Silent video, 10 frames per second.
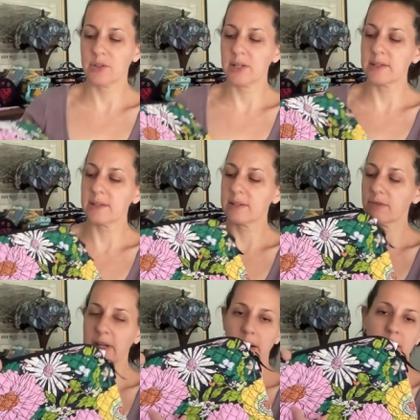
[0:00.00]
This is the
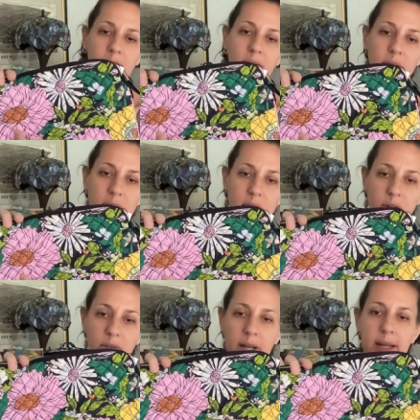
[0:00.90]
flower I really
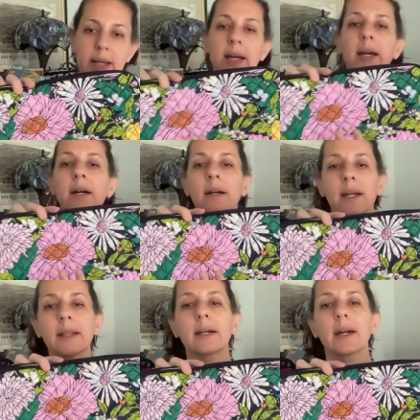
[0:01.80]
don't like
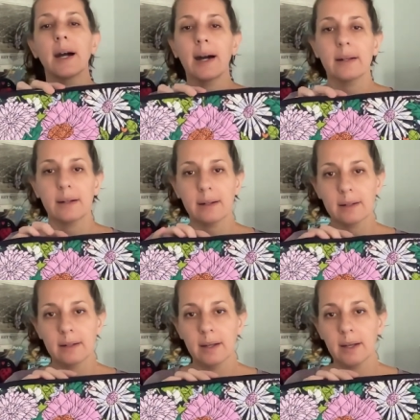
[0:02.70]
in the cotton.
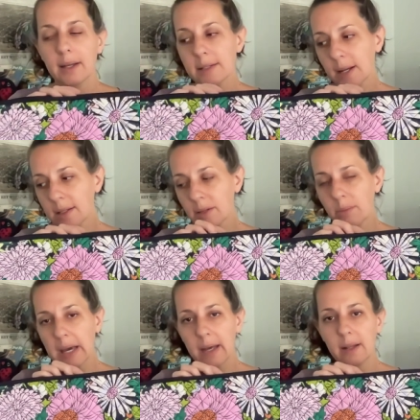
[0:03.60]
It's not so
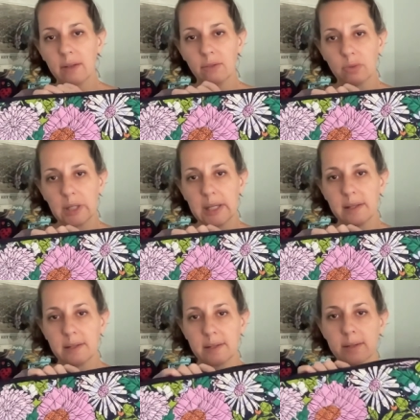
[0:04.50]
bad on the
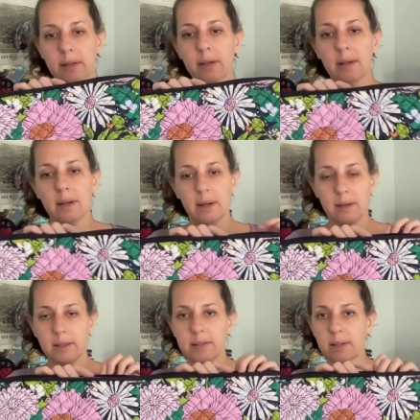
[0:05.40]
fleece, uh, at
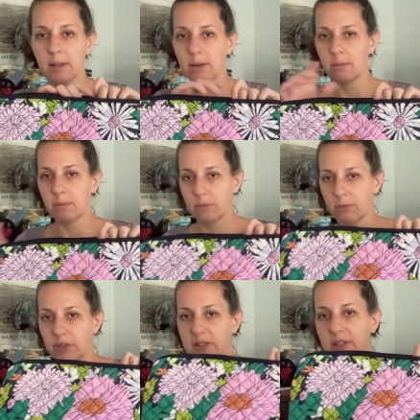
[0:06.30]
least on the
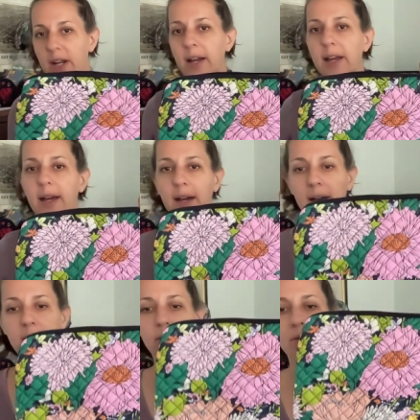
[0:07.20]
fleece that I
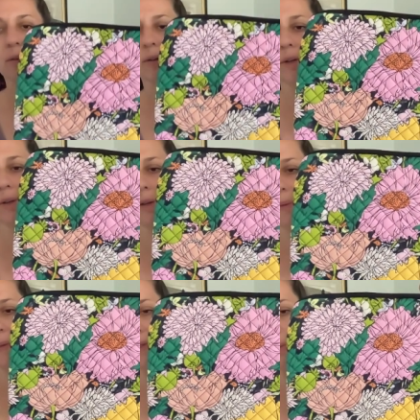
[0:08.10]
have
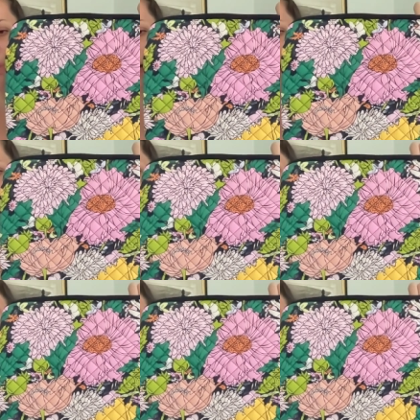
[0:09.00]
is the back.